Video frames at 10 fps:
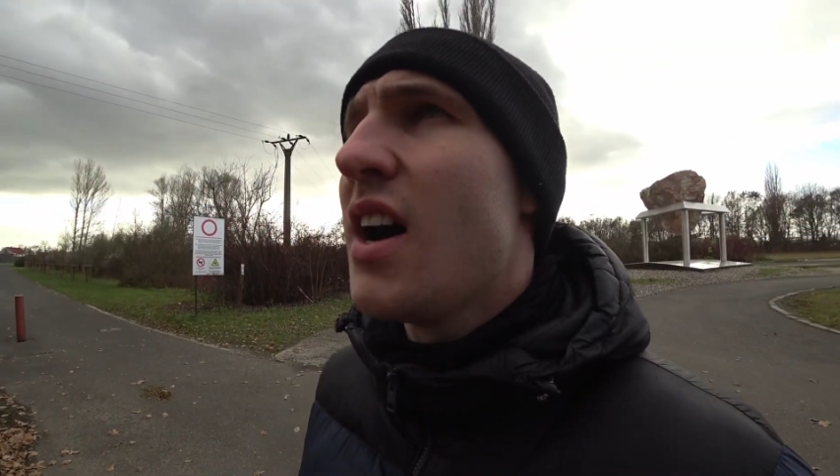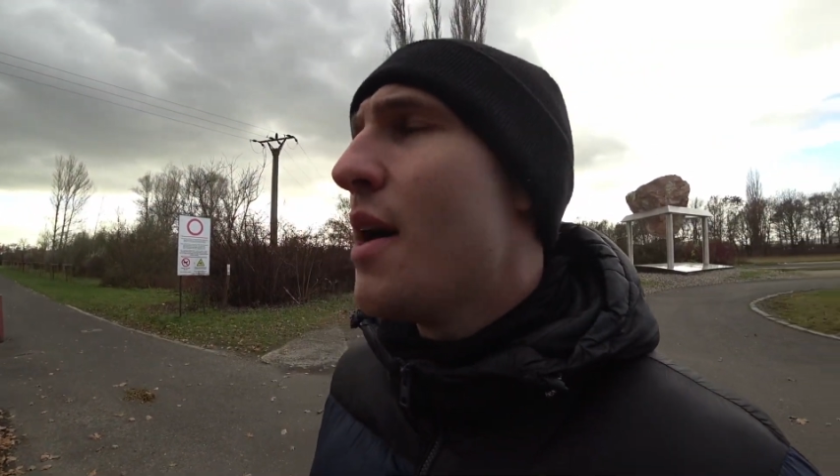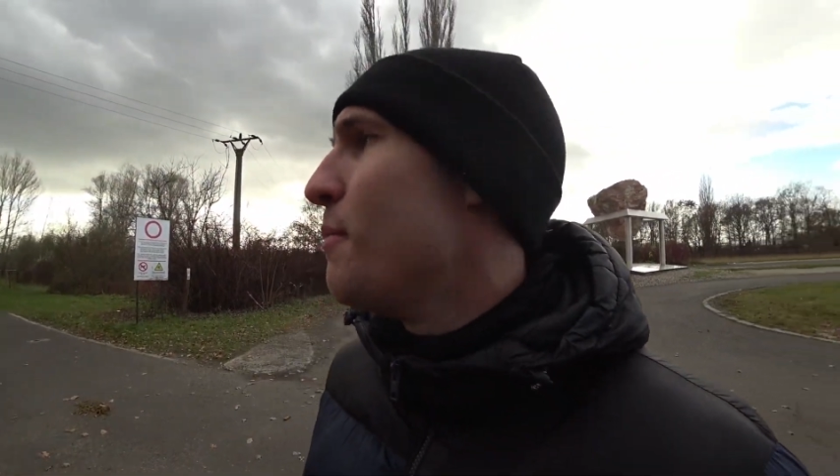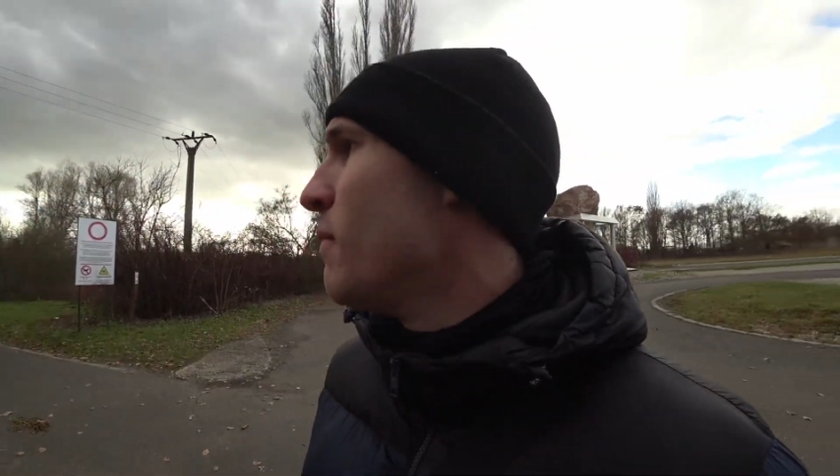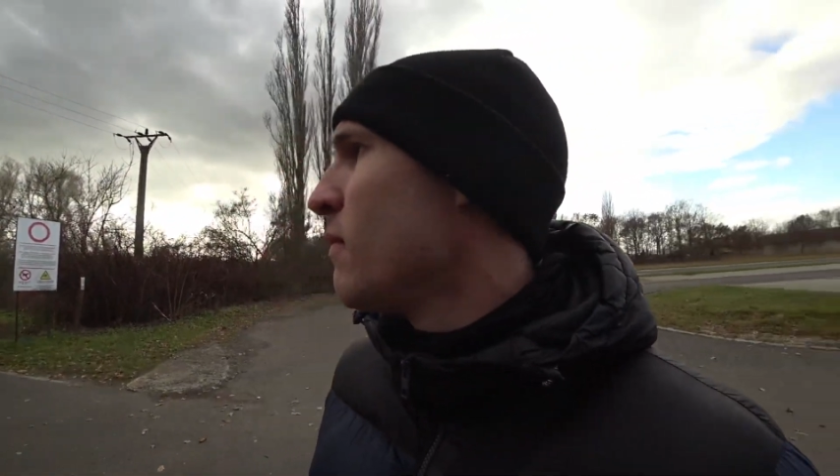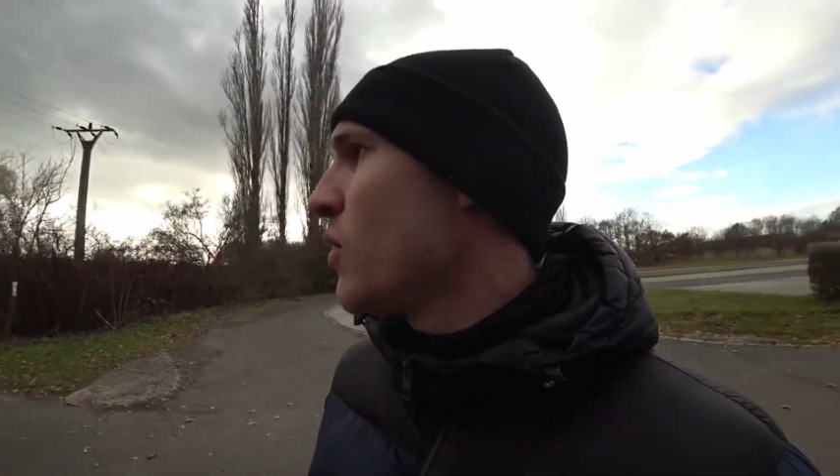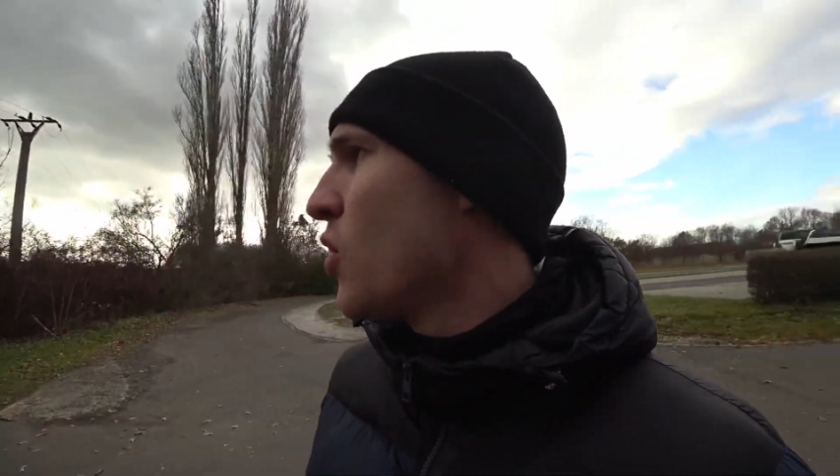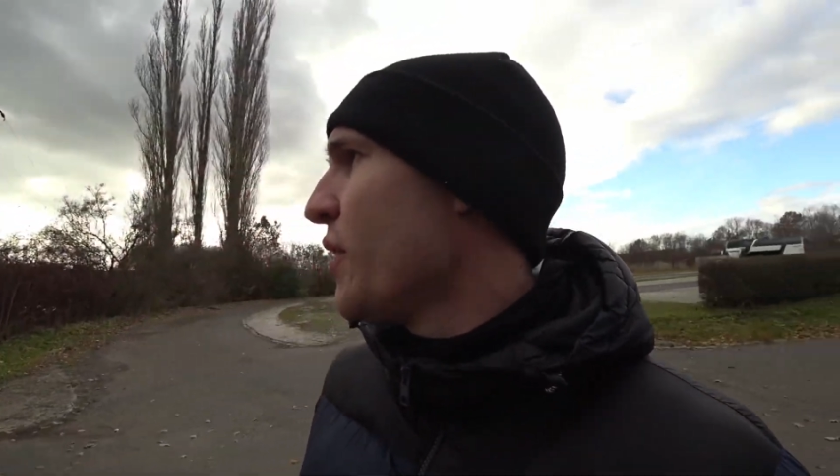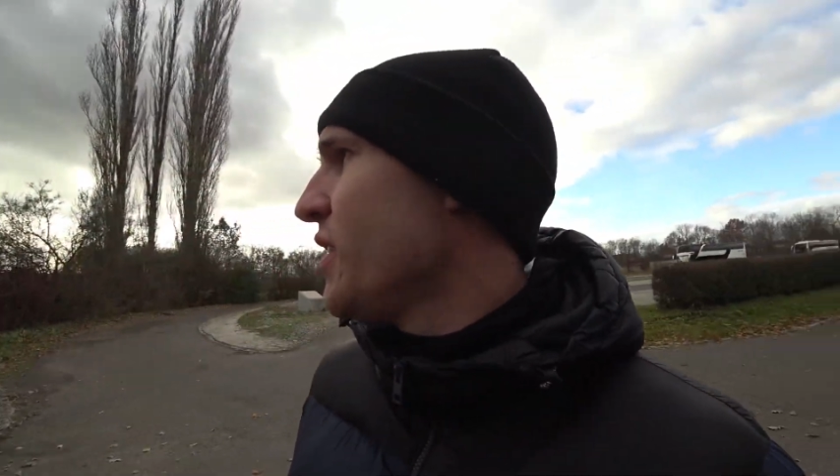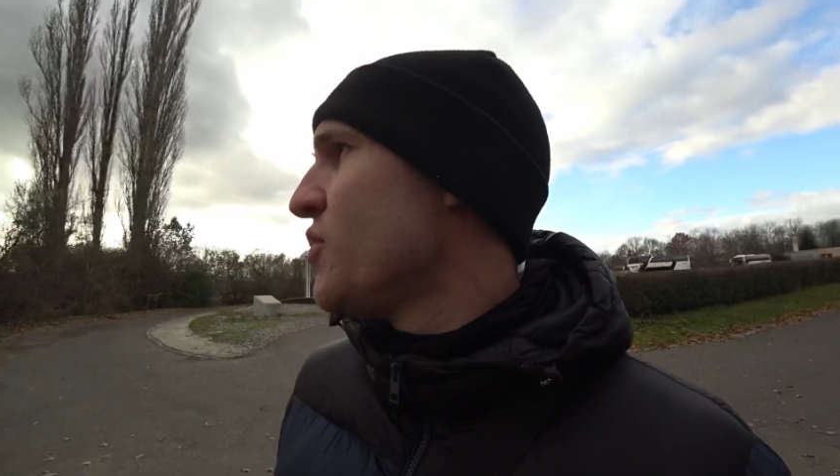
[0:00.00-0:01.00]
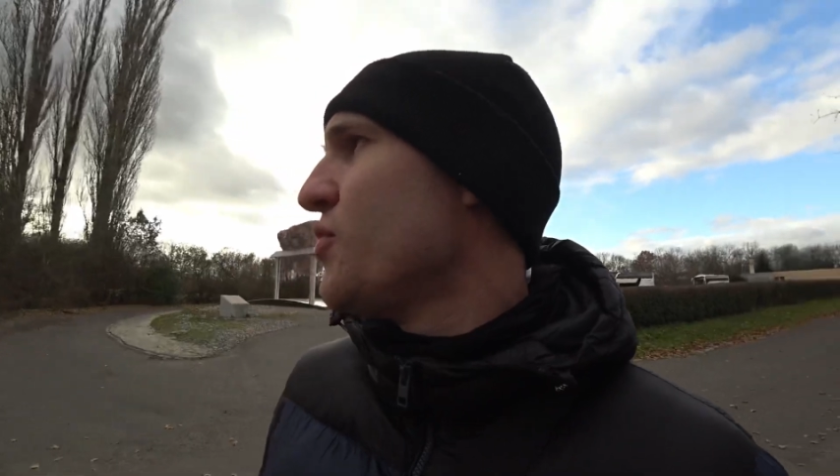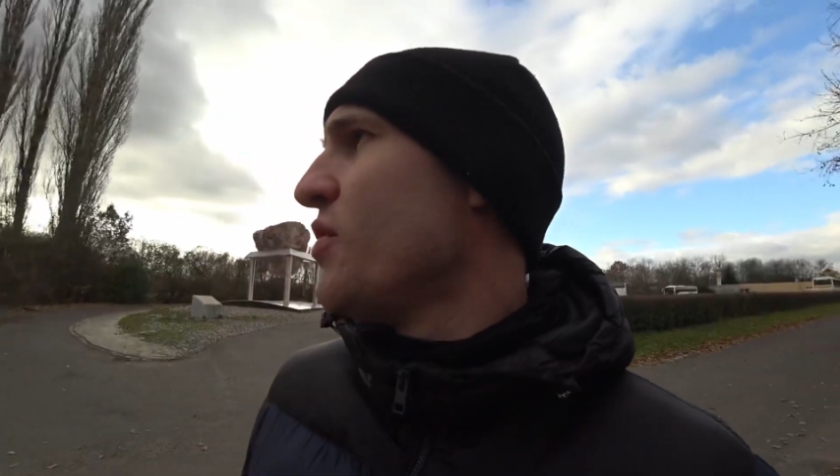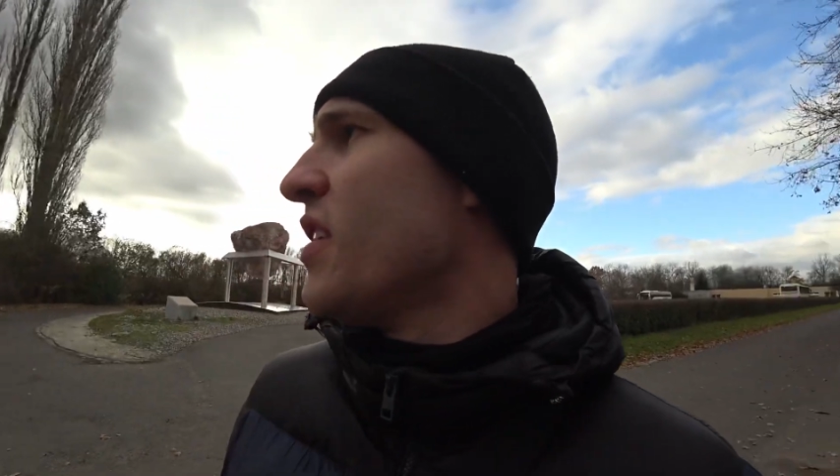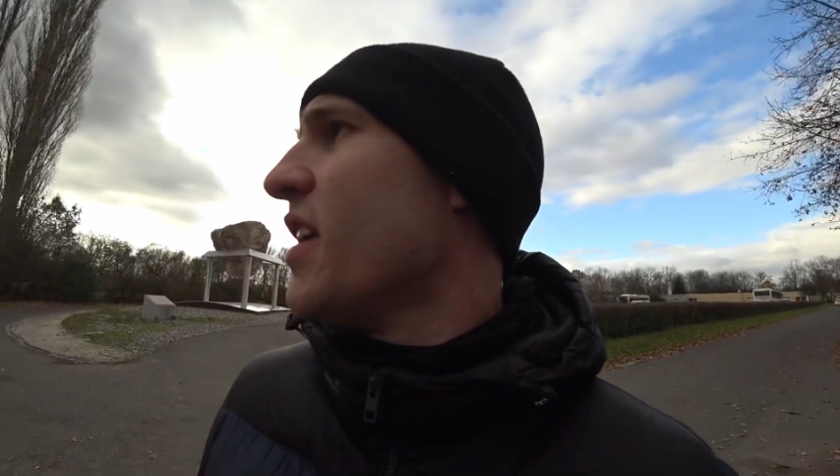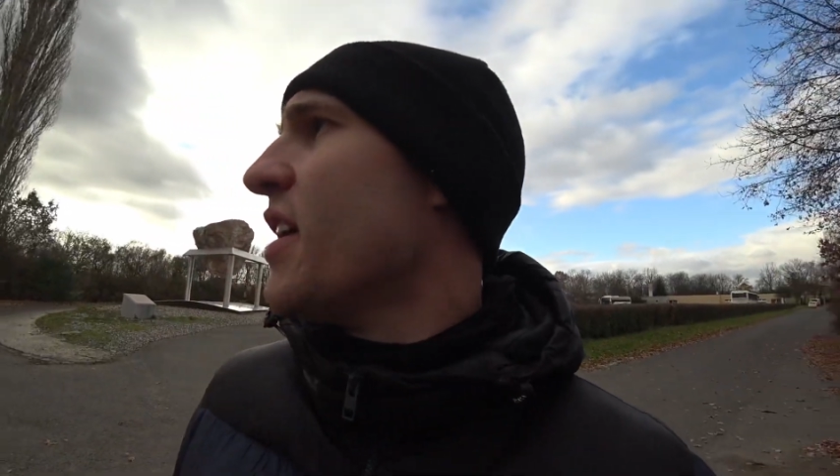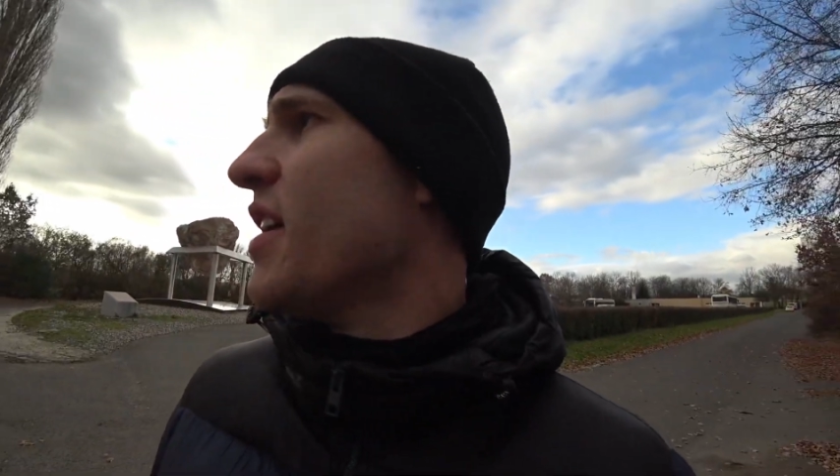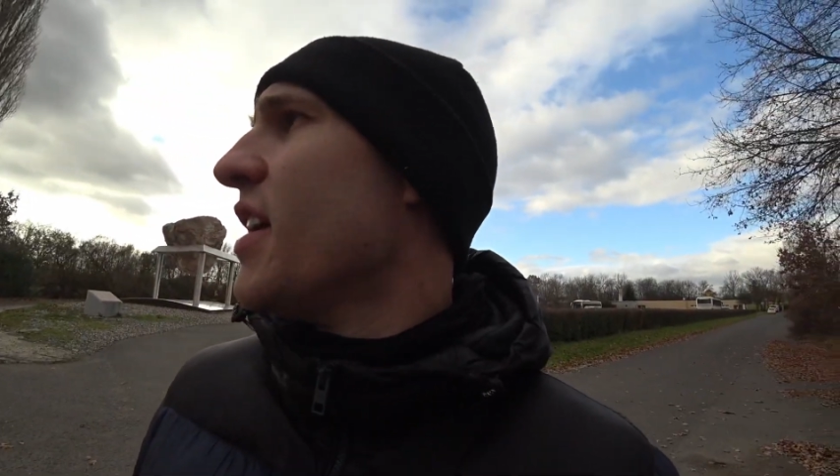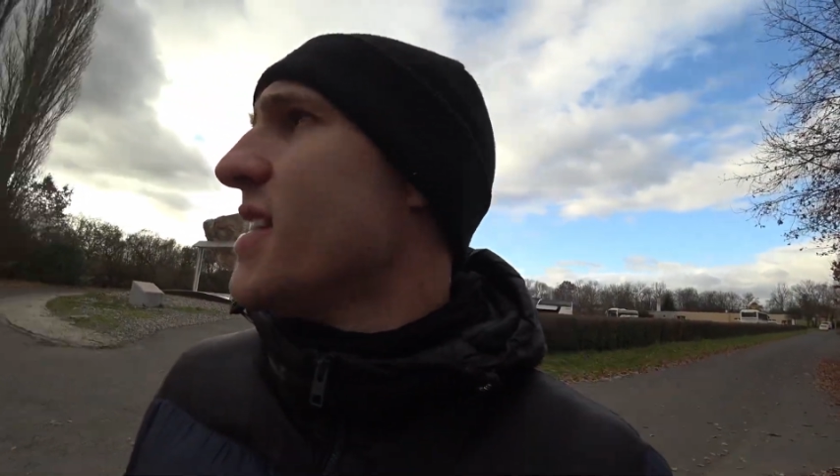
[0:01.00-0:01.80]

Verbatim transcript: I'm going to the